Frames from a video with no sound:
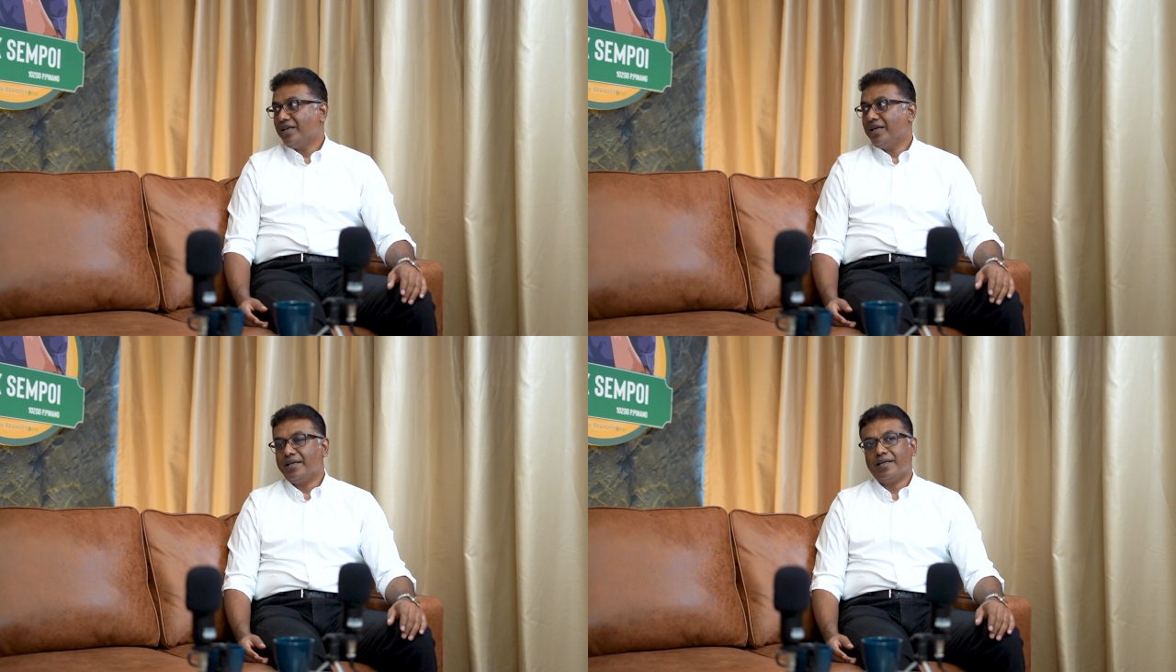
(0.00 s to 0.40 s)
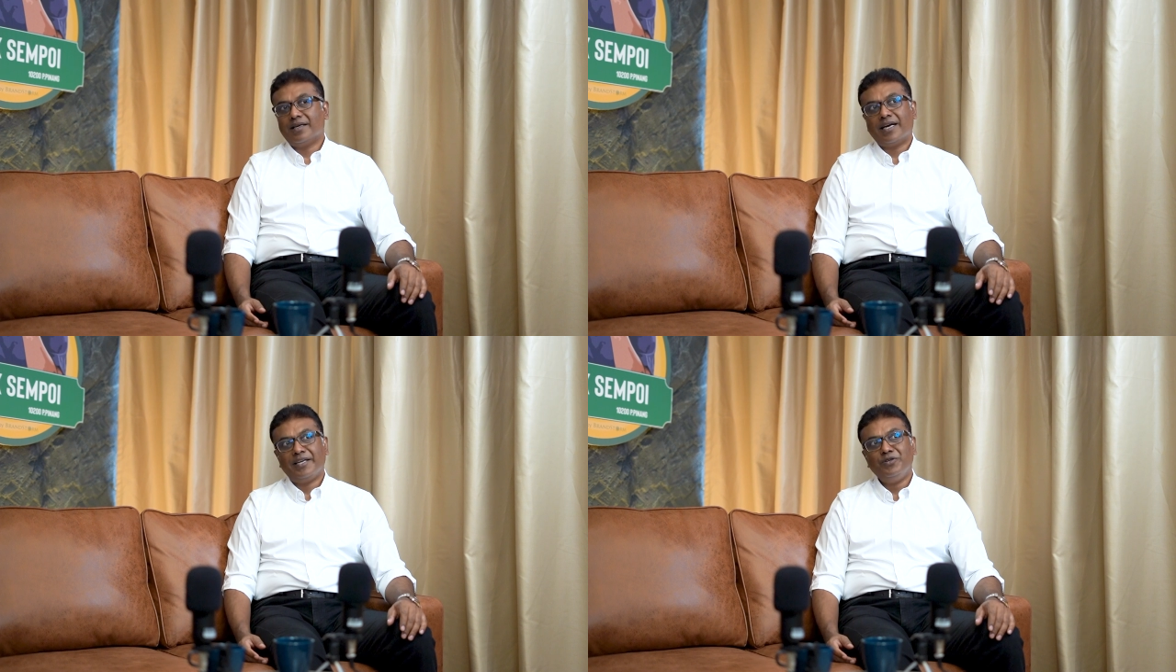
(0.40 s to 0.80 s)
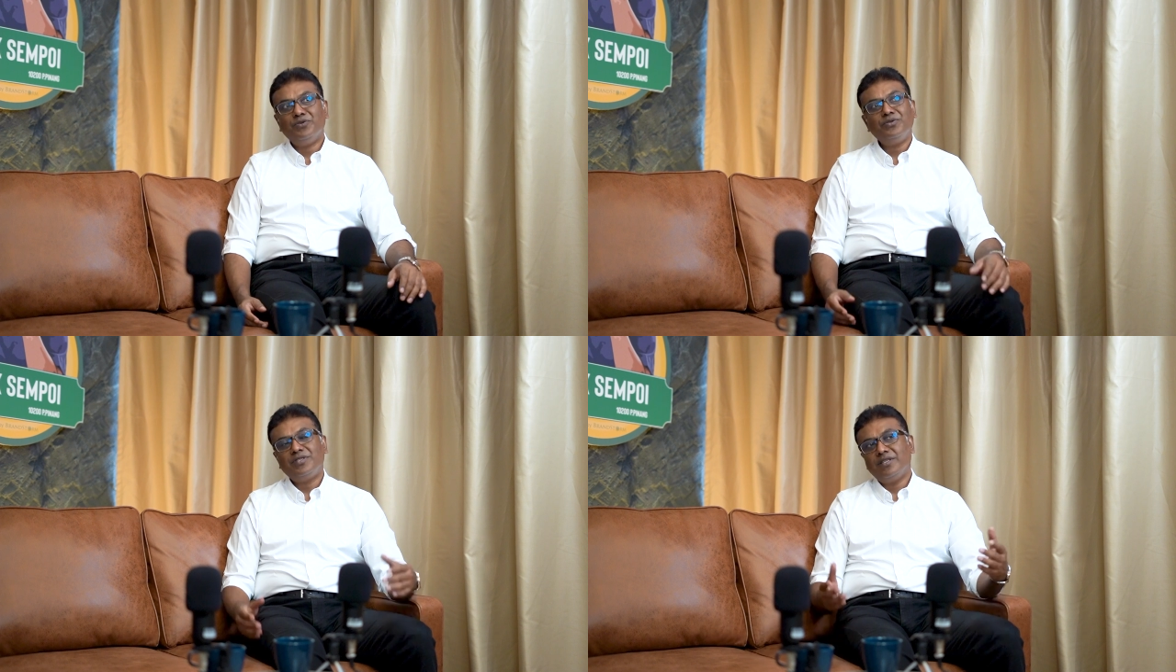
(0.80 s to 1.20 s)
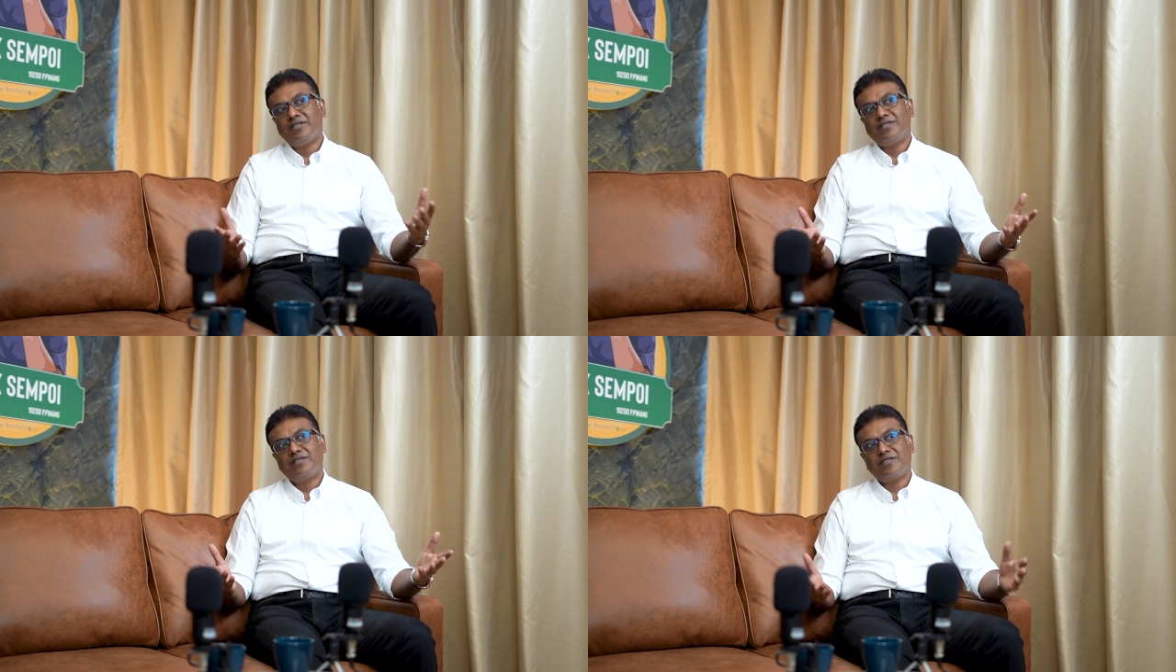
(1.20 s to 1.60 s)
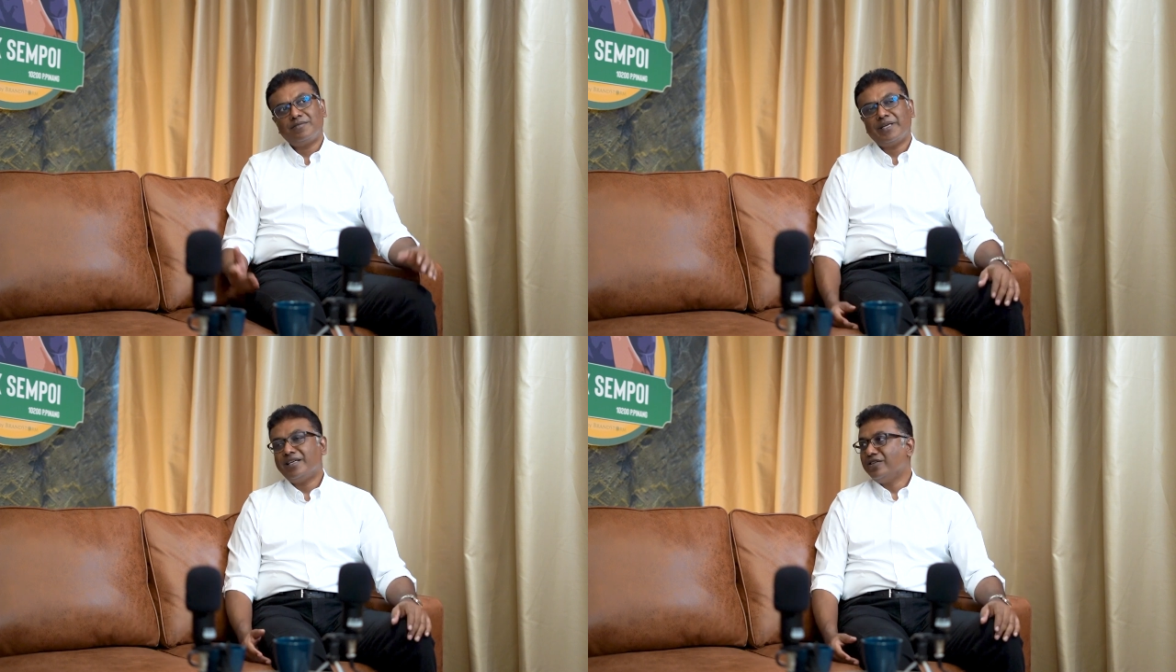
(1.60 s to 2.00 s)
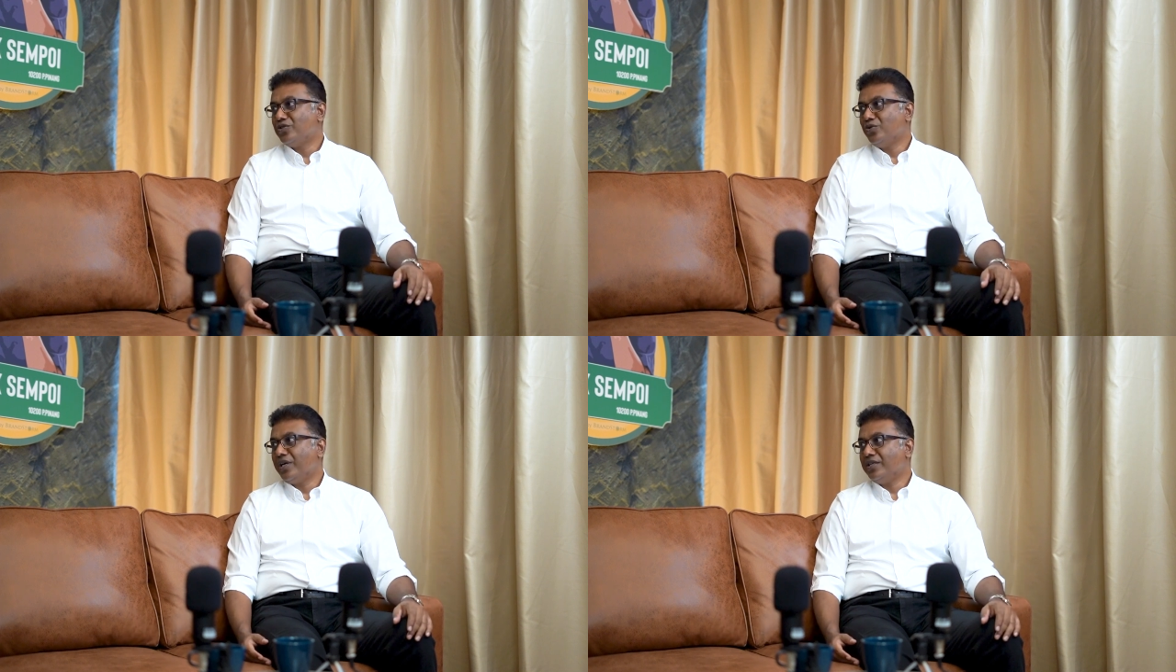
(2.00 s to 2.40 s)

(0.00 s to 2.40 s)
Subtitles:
And I knew since medical school,